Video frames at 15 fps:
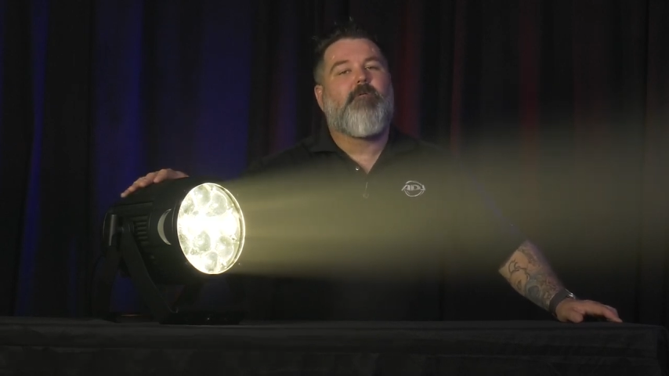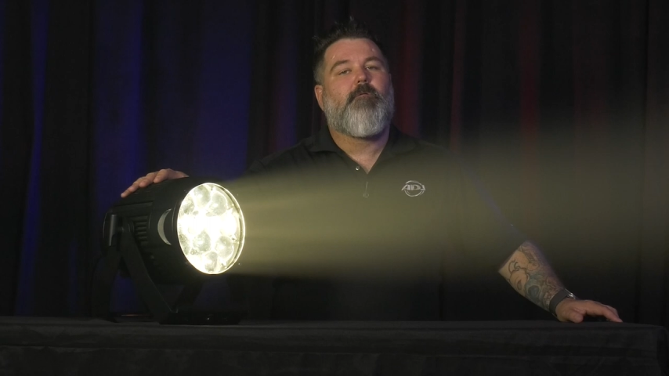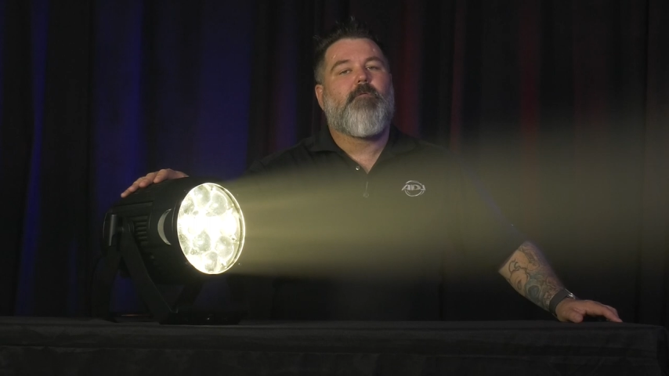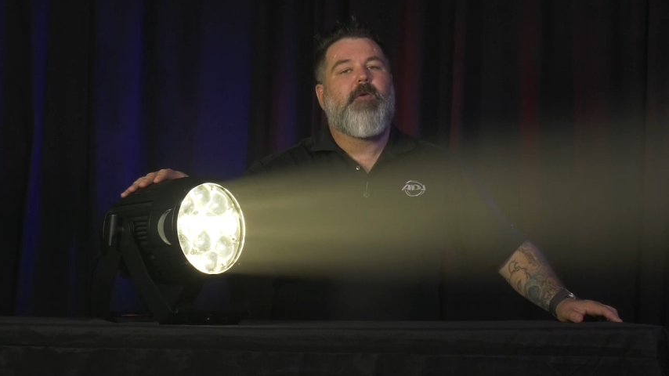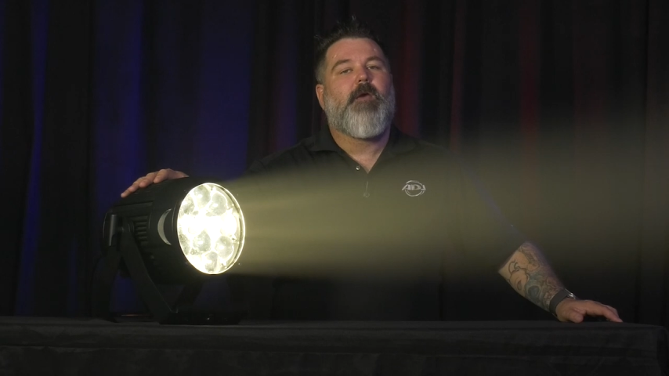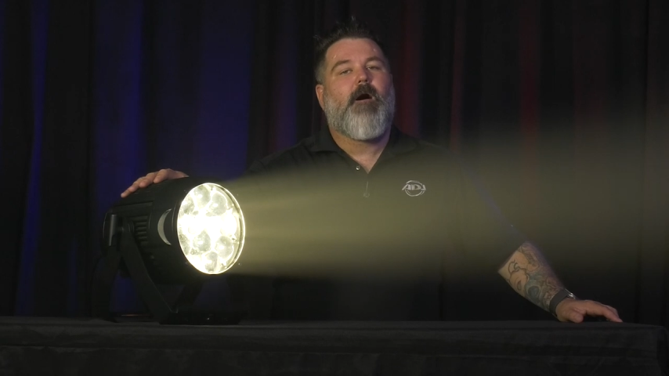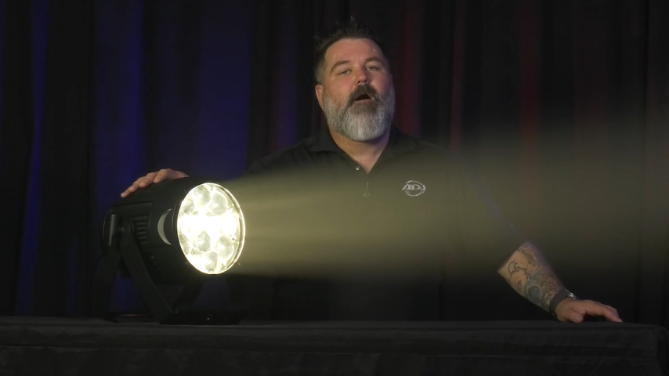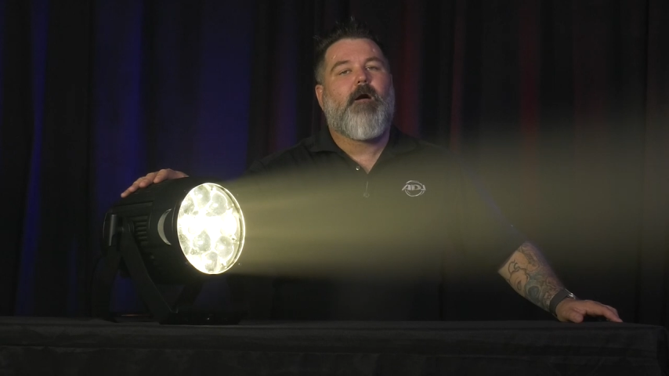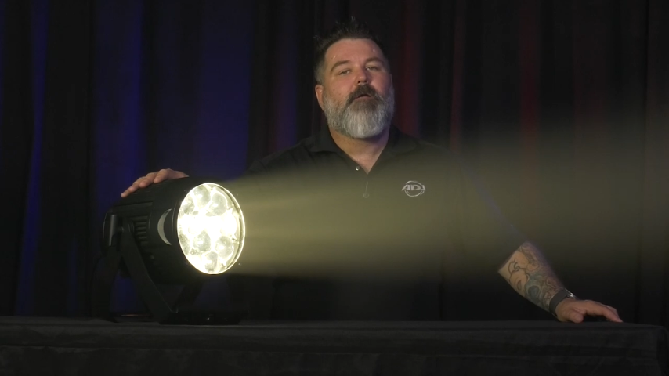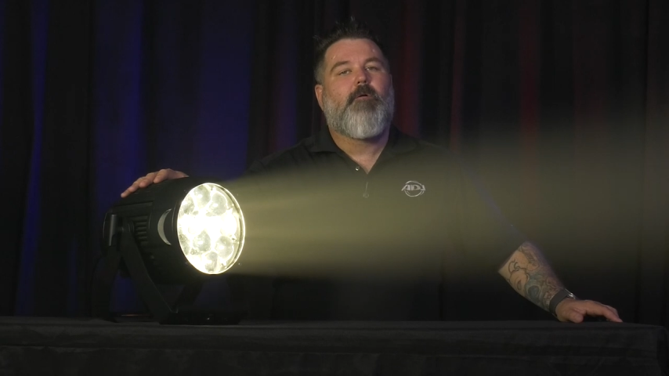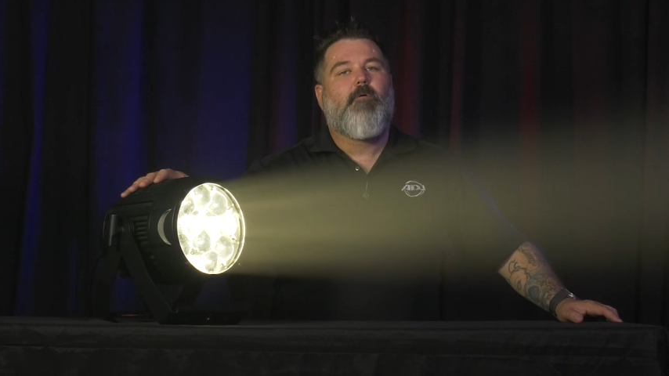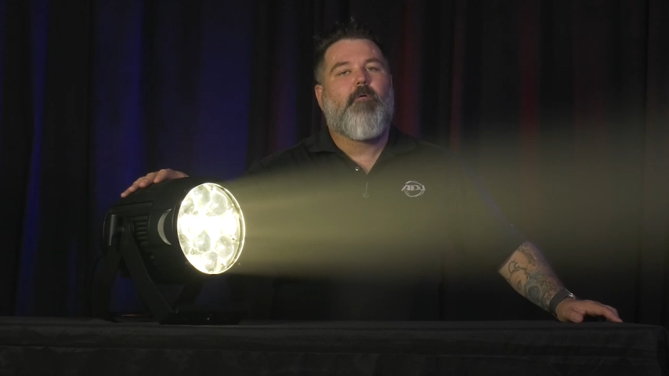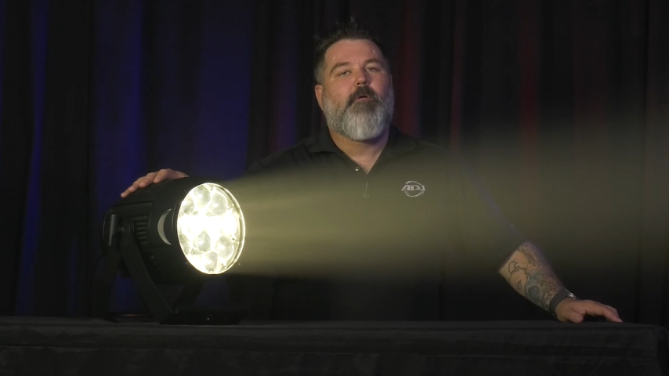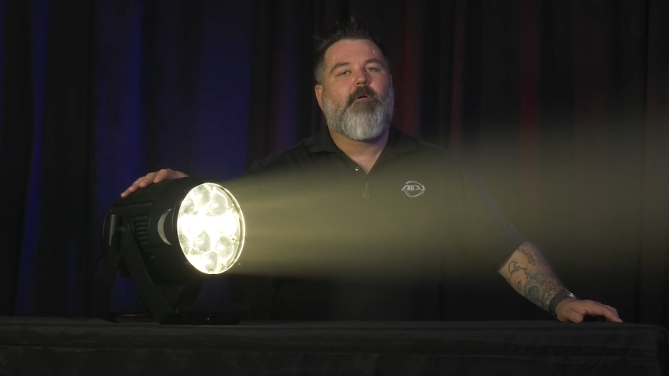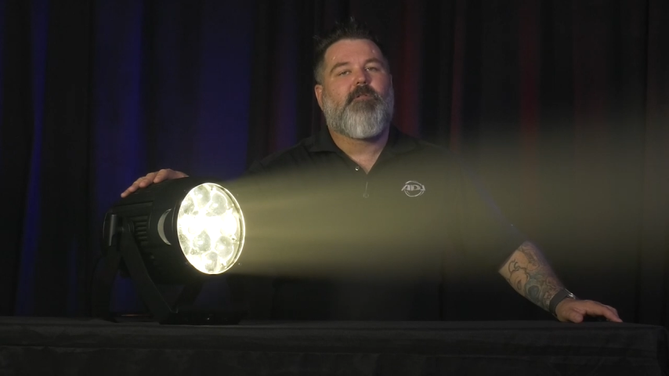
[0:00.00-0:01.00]
to the
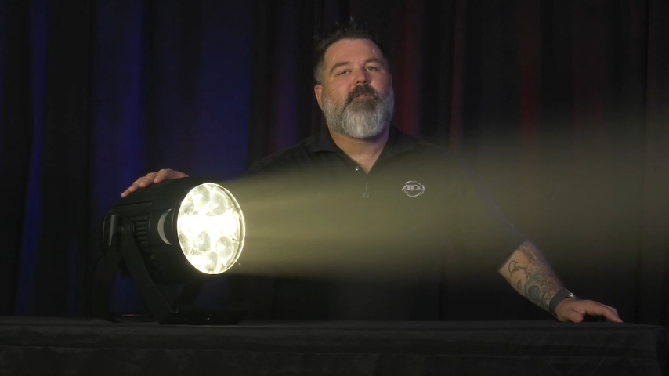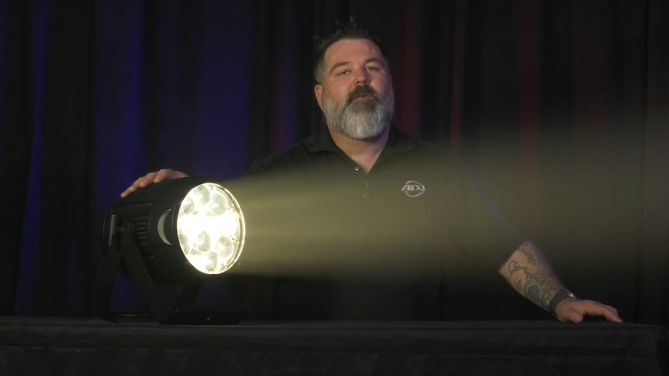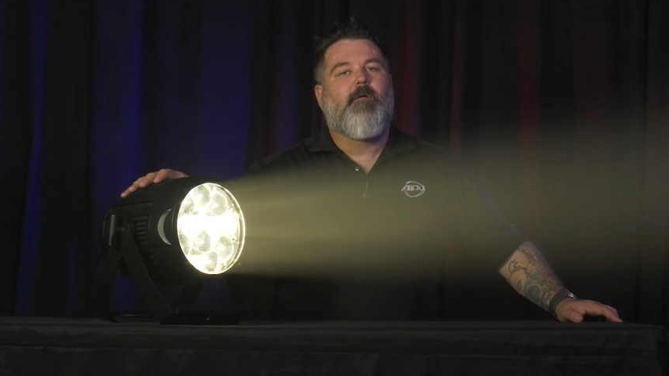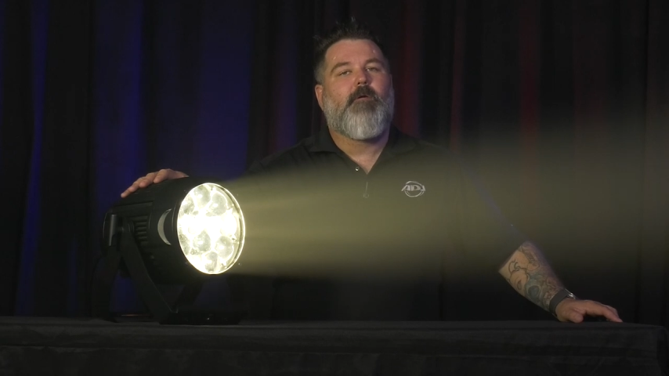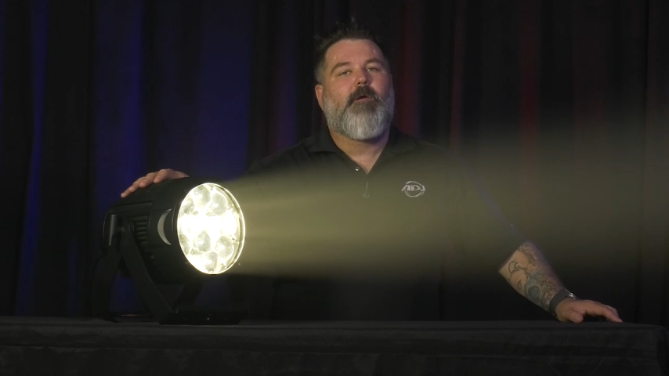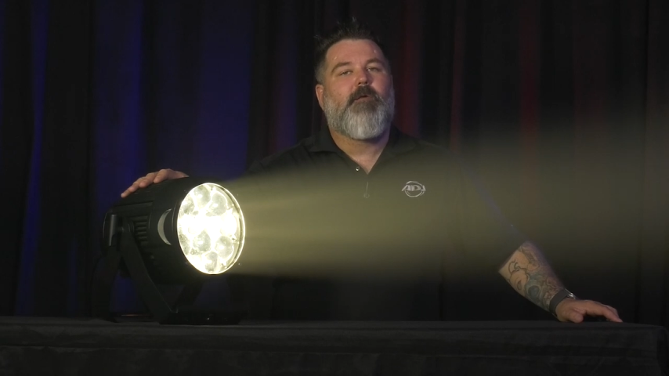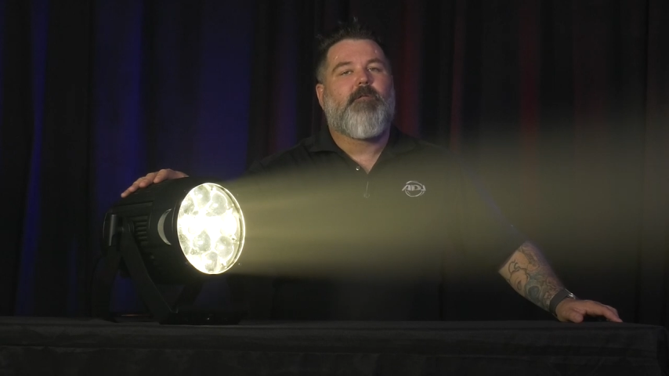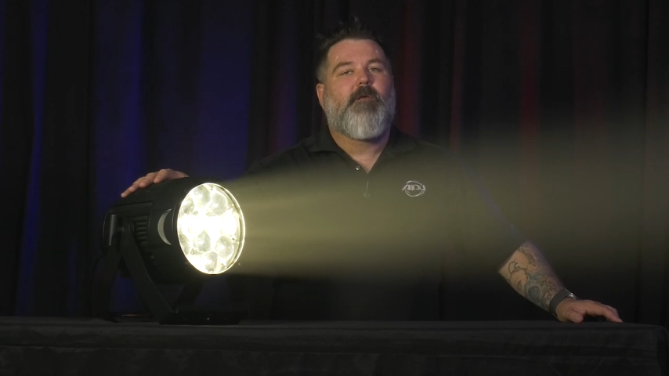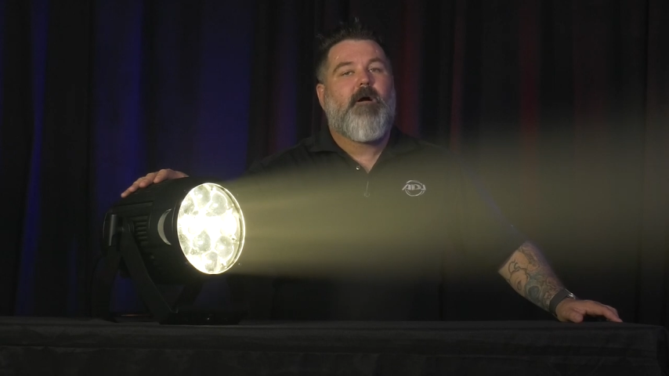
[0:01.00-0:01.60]
Encore series